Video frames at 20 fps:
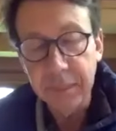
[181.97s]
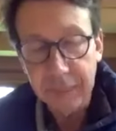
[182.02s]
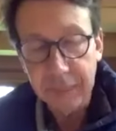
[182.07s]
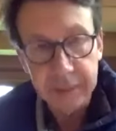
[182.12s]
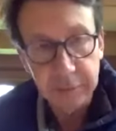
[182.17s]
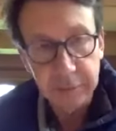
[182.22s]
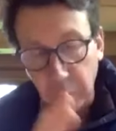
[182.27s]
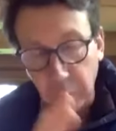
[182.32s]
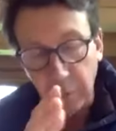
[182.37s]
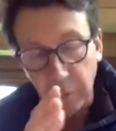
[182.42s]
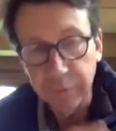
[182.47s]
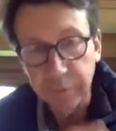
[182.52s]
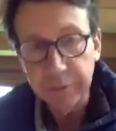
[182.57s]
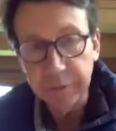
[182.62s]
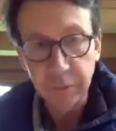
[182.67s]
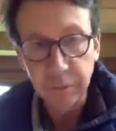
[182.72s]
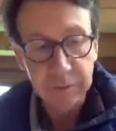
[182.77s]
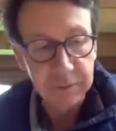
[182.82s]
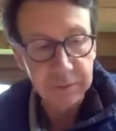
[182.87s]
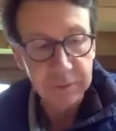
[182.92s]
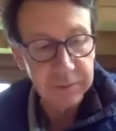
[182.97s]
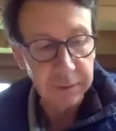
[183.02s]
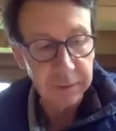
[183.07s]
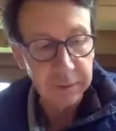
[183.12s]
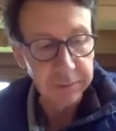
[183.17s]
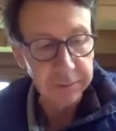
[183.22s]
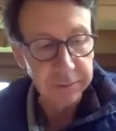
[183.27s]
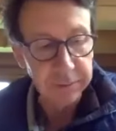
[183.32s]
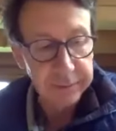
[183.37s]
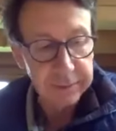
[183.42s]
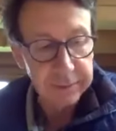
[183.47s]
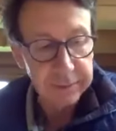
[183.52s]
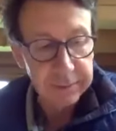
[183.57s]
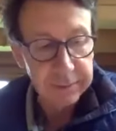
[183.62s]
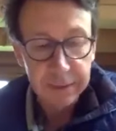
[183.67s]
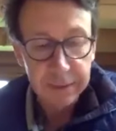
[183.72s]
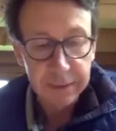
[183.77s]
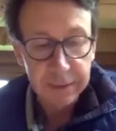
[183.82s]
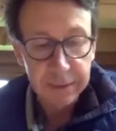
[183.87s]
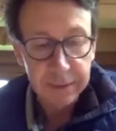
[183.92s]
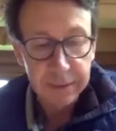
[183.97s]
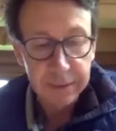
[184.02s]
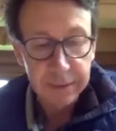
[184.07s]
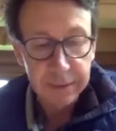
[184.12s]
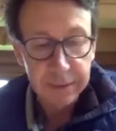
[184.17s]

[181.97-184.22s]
a bit less, but roughly 20,000 deaths.